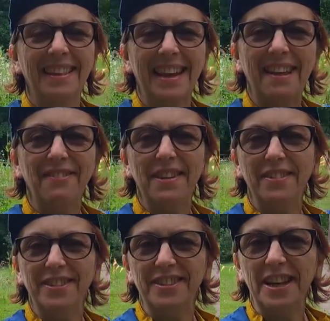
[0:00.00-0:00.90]
Cafe at
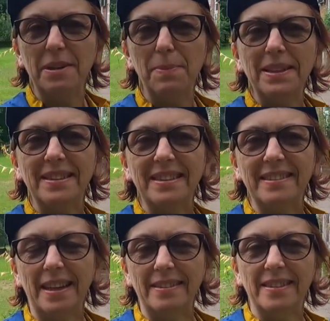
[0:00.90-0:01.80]
the Sustainability
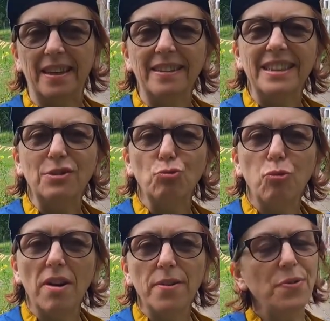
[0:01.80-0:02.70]
Centre is
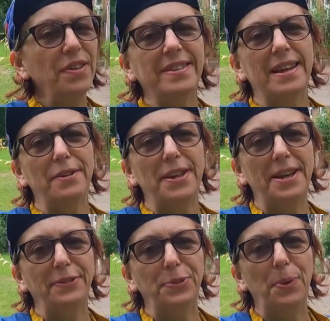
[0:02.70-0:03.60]
right on the South
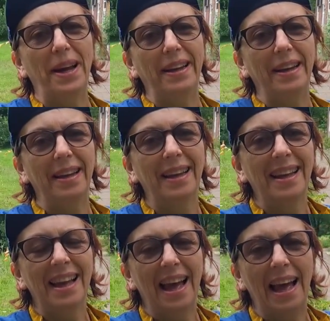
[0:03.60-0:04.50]
Downs Way,
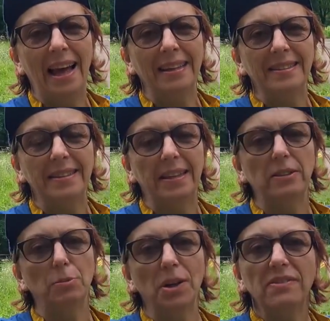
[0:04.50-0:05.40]
and they
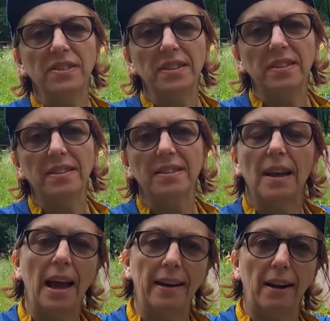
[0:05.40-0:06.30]
do breakfasts
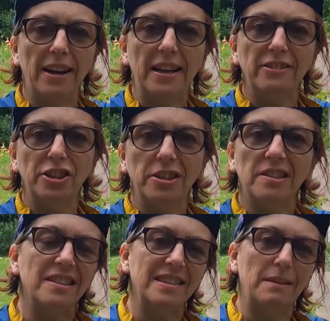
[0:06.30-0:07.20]
and light
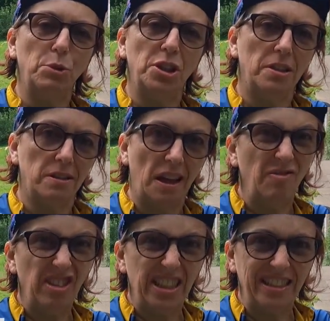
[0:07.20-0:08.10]
lunches and sandwiches
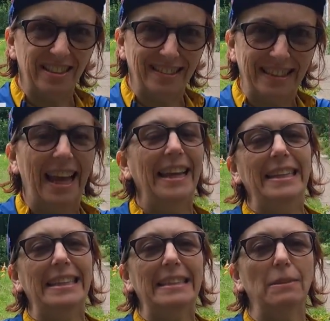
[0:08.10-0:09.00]
and really nice
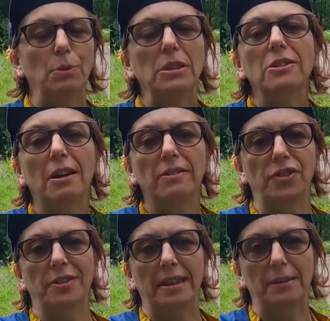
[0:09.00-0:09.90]
cakes, which I've
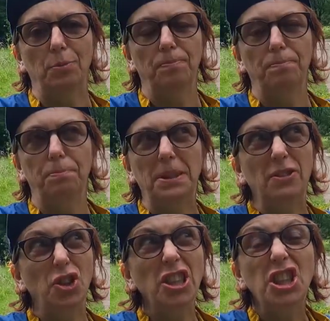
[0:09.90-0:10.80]
just had a
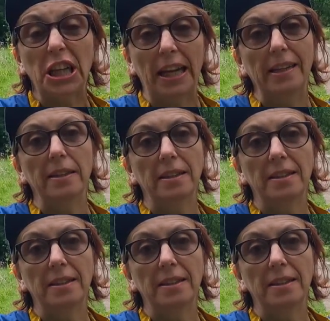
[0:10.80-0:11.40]
piece of ginger cake.